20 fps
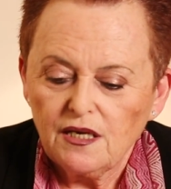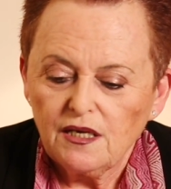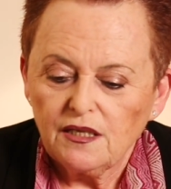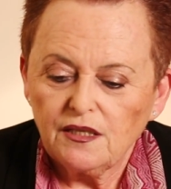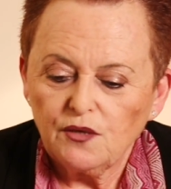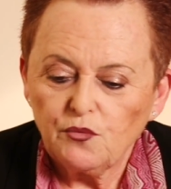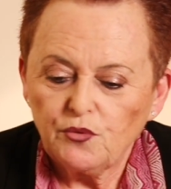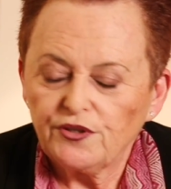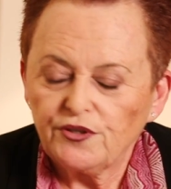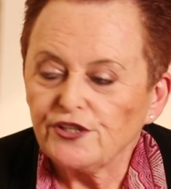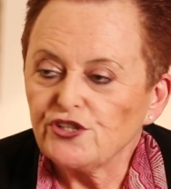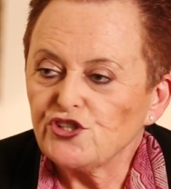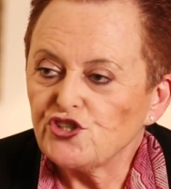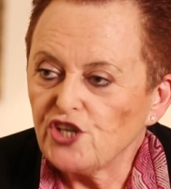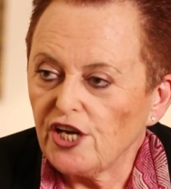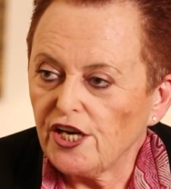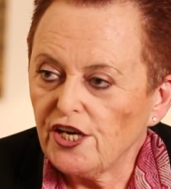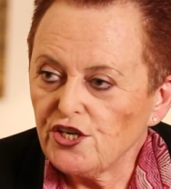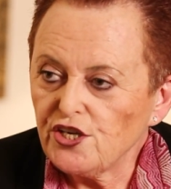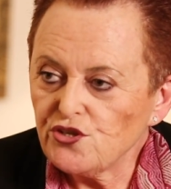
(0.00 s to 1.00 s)
There were
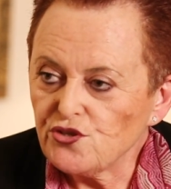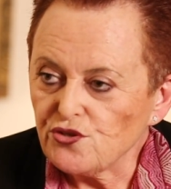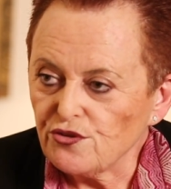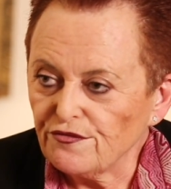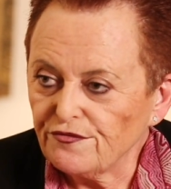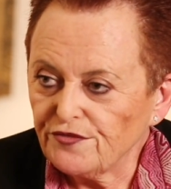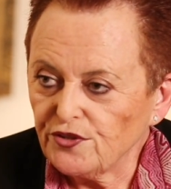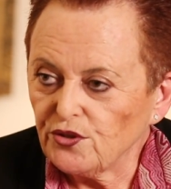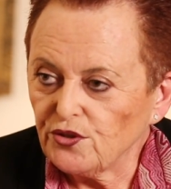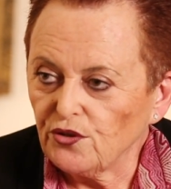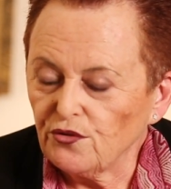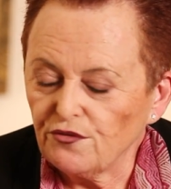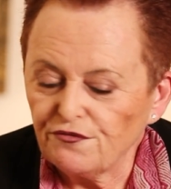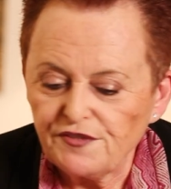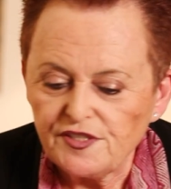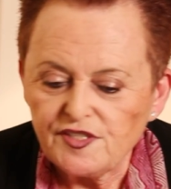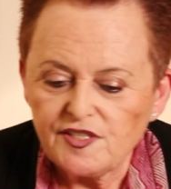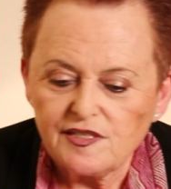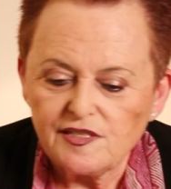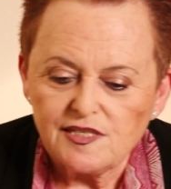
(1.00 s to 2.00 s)
exchange of
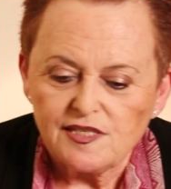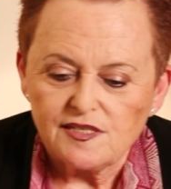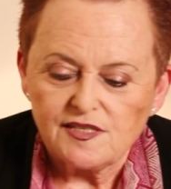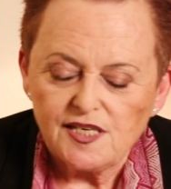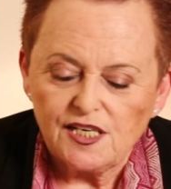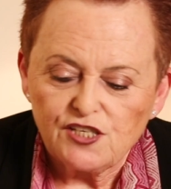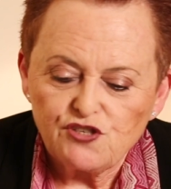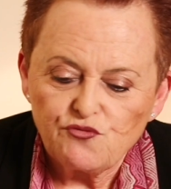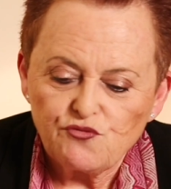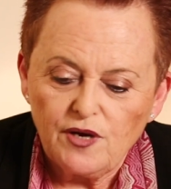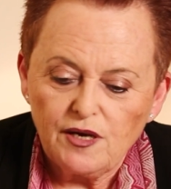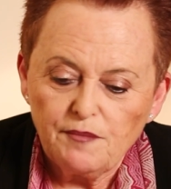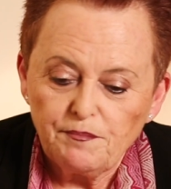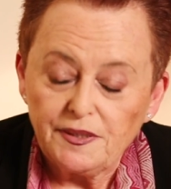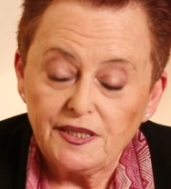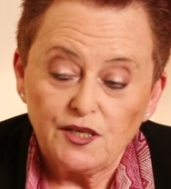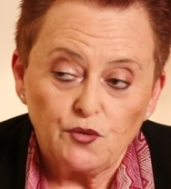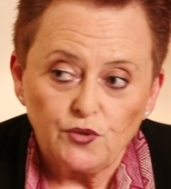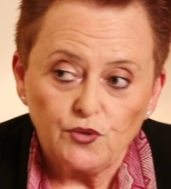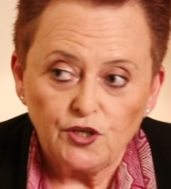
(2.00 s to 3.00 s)
visits, etc.,
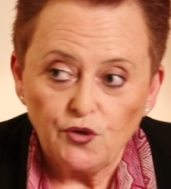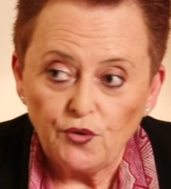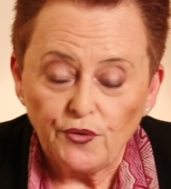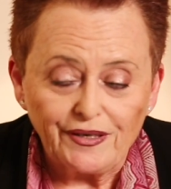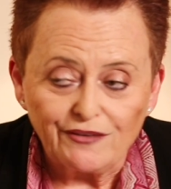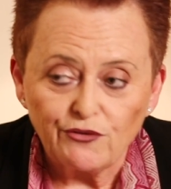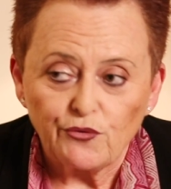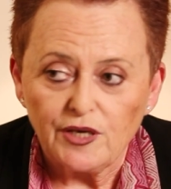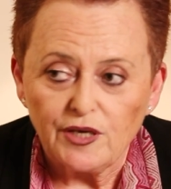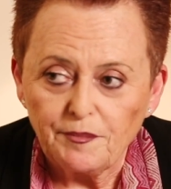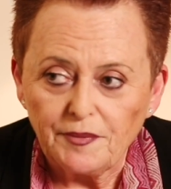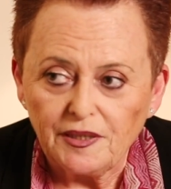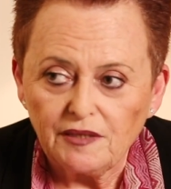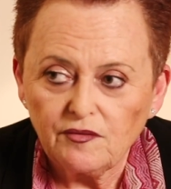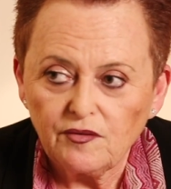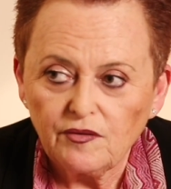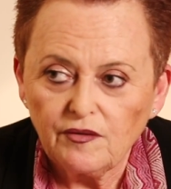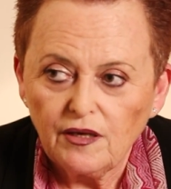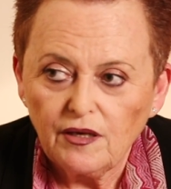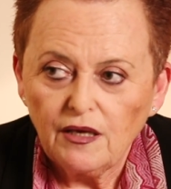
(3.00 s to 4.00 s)
but there were no
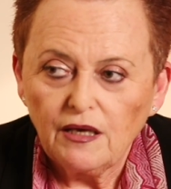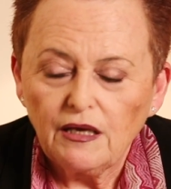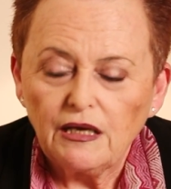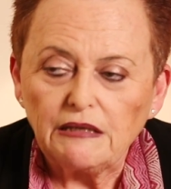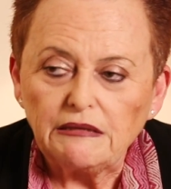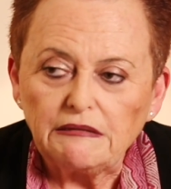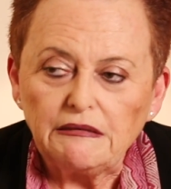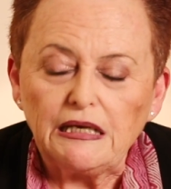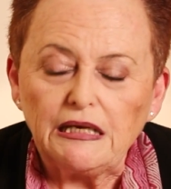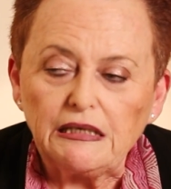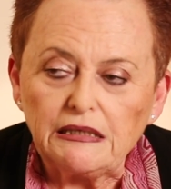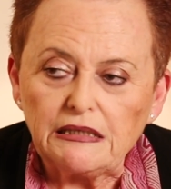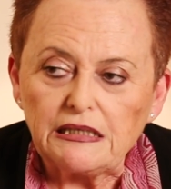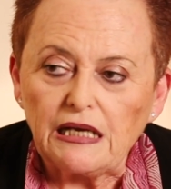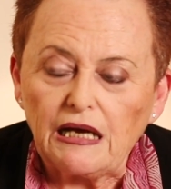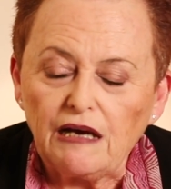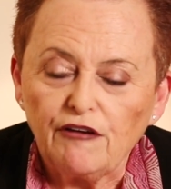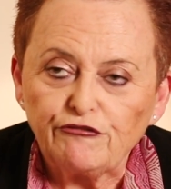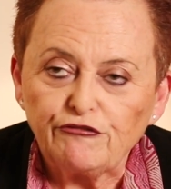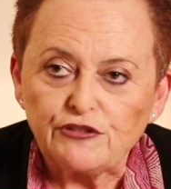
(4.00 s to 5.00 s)
agreement. And then
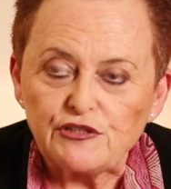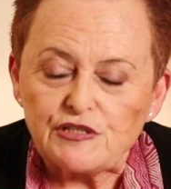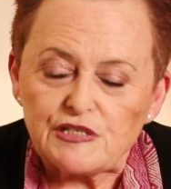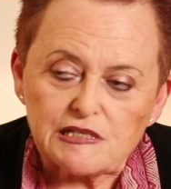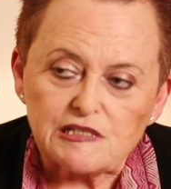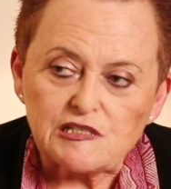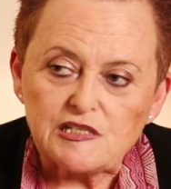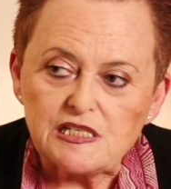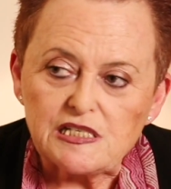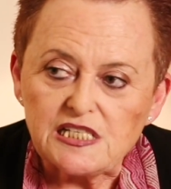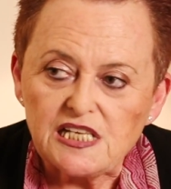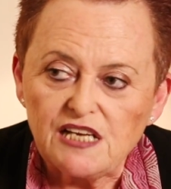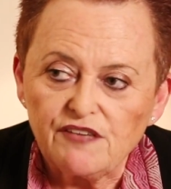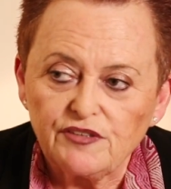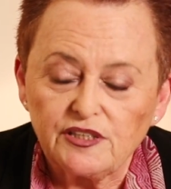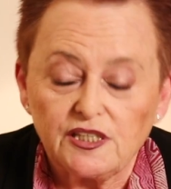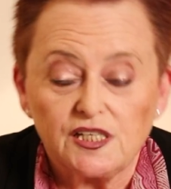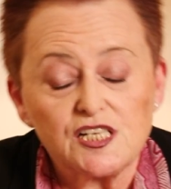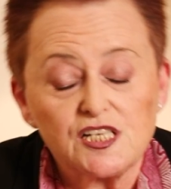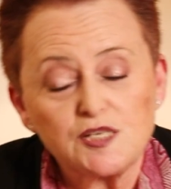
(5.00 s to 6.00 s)
after
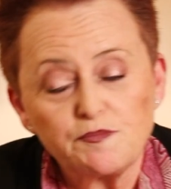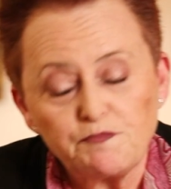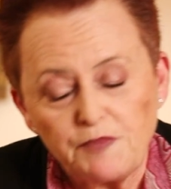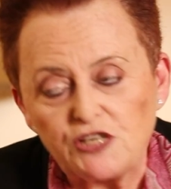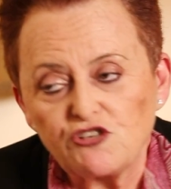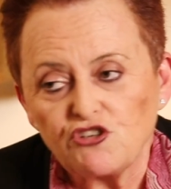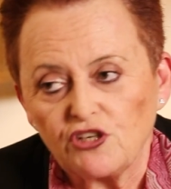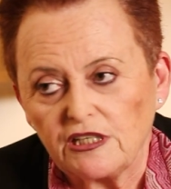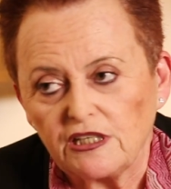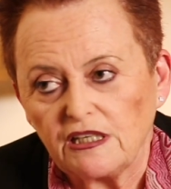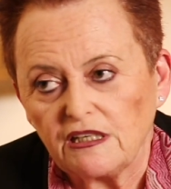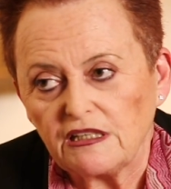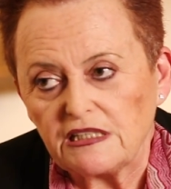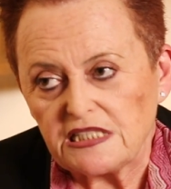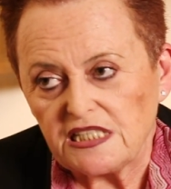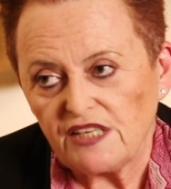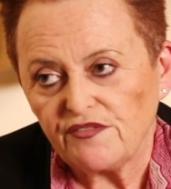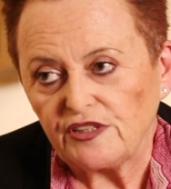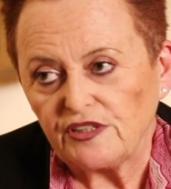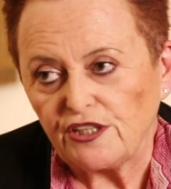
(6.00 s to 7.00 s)
67 and especially
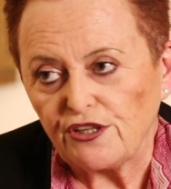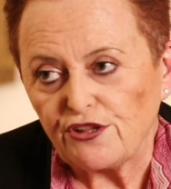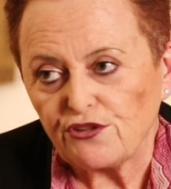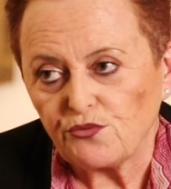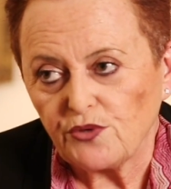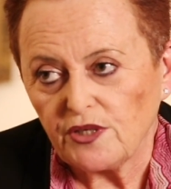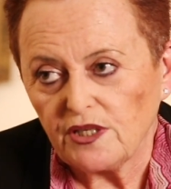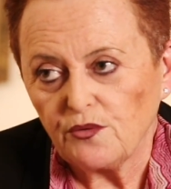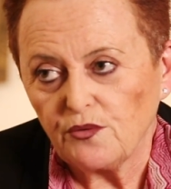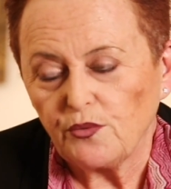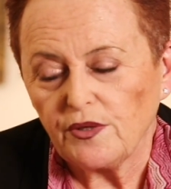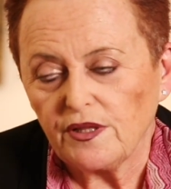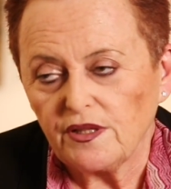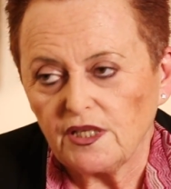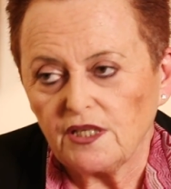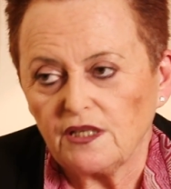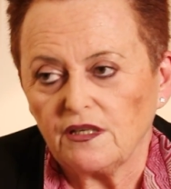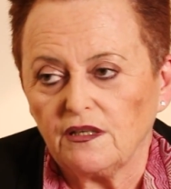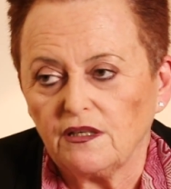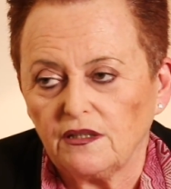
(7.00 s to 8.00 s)
73 with
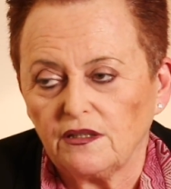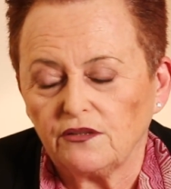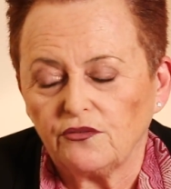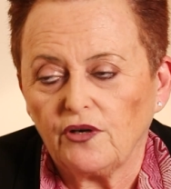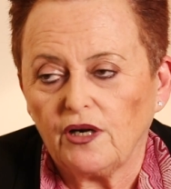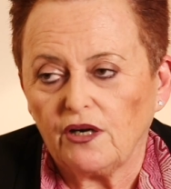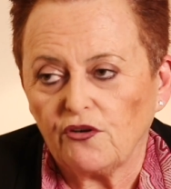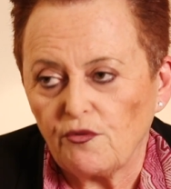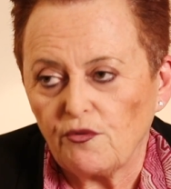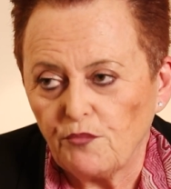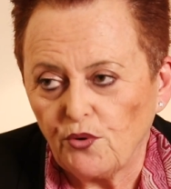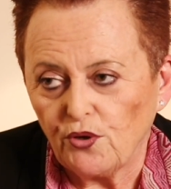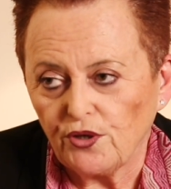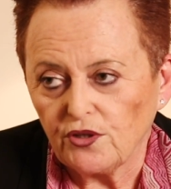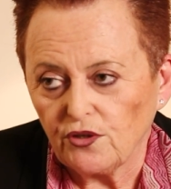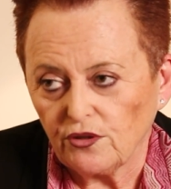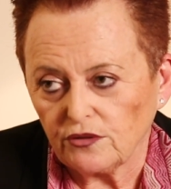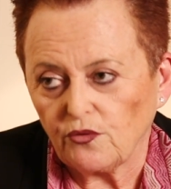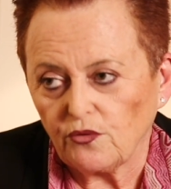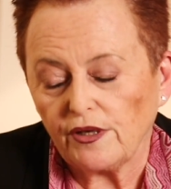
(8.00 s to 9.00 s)
the Arab
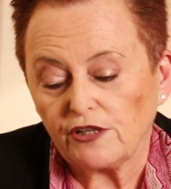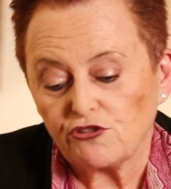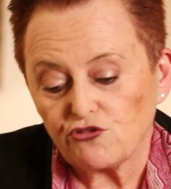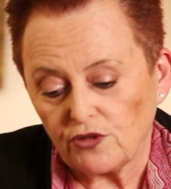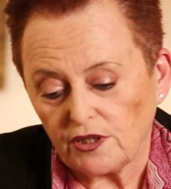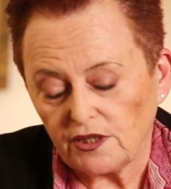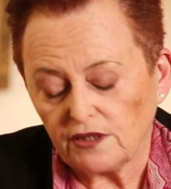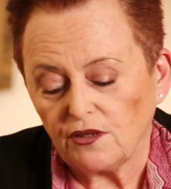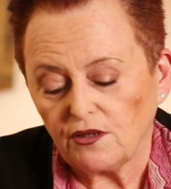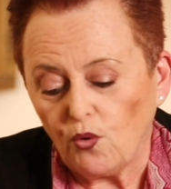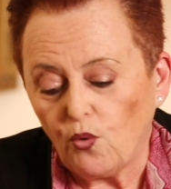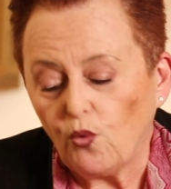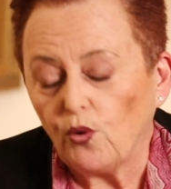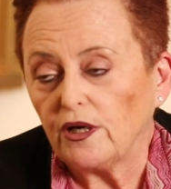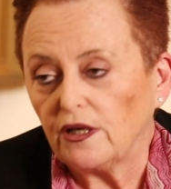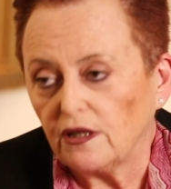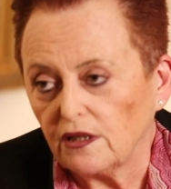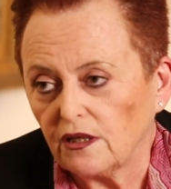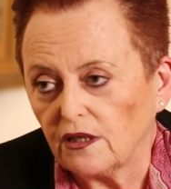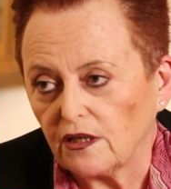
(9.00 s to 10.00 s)
boycott, or actually the
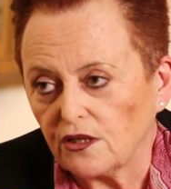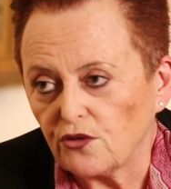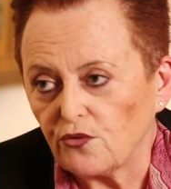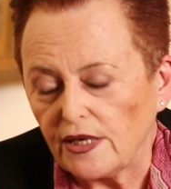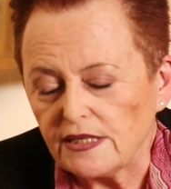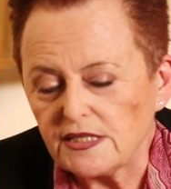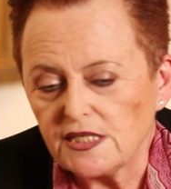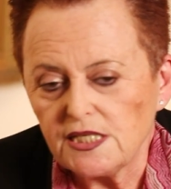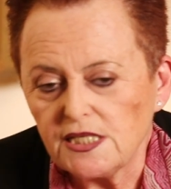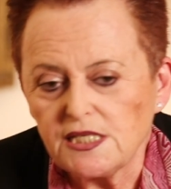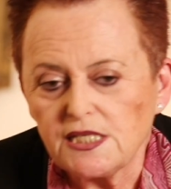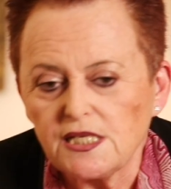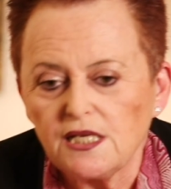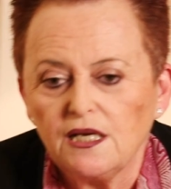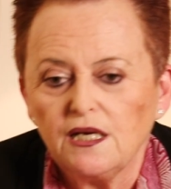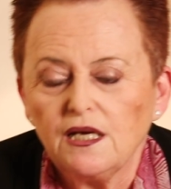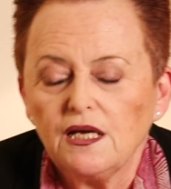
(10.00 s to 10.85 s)
oil crisis,